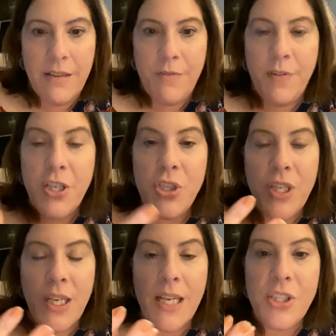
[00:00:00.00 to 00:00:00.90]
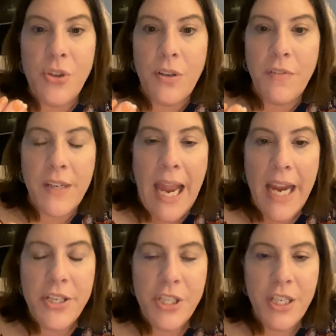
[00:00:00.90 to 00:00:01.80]
finishing a
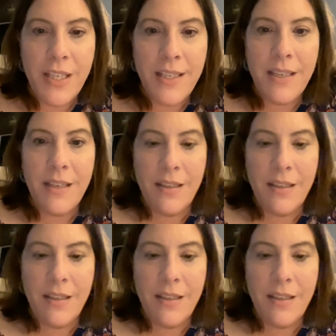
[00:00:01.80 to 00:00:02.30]
certification,